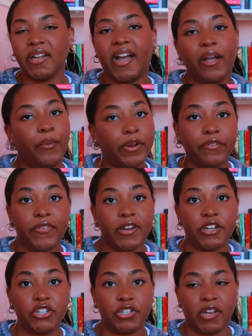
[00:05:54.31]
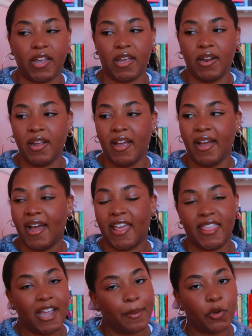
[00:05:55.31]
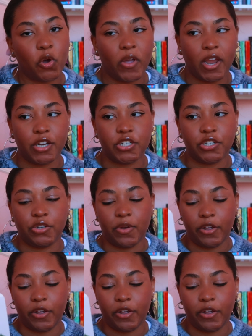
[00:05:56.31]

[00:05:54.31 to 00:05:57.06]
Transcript: I want to finish it. I think I'm going to.